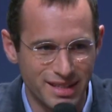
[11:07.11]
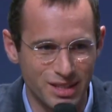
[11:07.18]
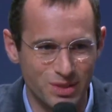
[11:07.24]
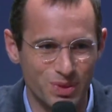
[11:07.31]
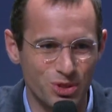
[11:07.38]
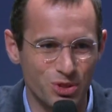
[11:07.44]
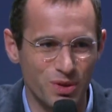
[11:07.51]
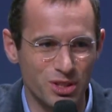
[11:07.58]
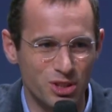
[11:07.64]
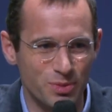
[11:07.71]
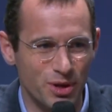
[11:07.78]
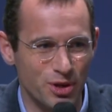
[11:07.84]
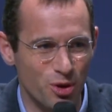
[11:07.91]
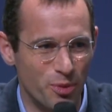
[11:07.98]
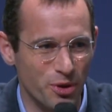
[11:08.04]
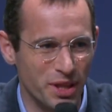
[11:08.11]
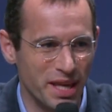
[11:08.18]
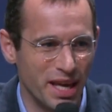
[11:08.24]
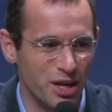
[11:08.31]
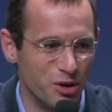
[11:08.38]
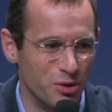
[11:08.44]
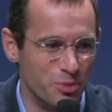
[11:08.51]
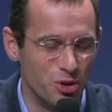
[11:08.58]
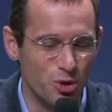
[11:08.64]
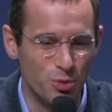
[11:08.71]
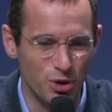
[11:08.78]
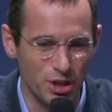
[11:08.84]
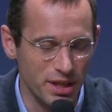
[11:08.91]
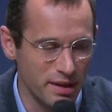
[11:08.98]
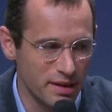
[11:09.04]
It was going to be an OpenAI
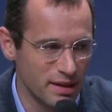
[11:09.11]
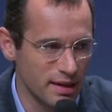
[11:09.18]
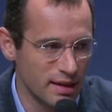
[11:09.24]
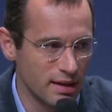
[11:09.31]
monopoly.